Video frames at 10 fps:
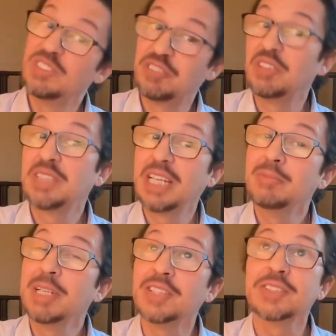15
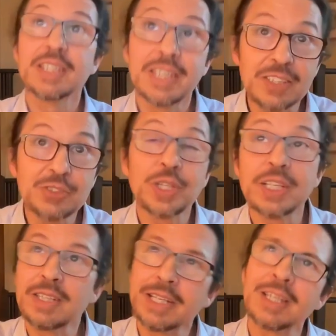minutes and like look
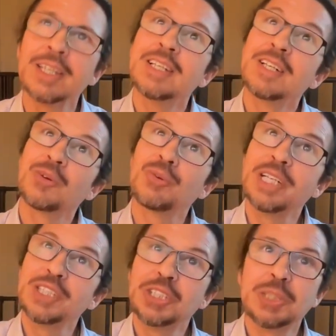at like the
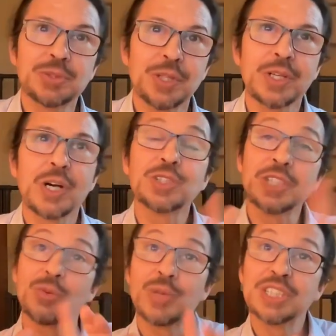relationships of the colors
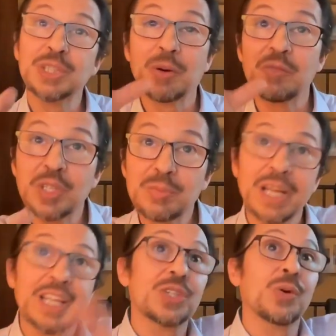and the relationship of this
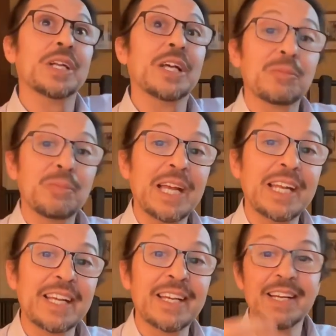painting to another
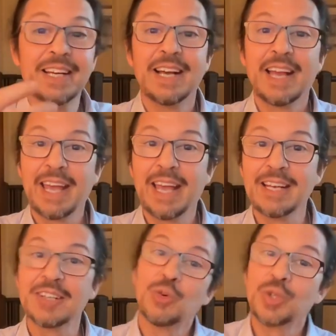painting.
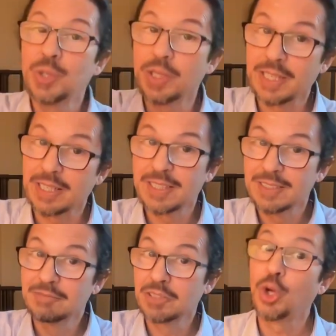And or to like
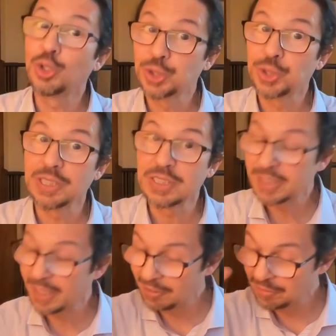culture
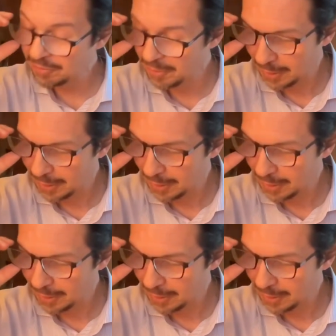itself,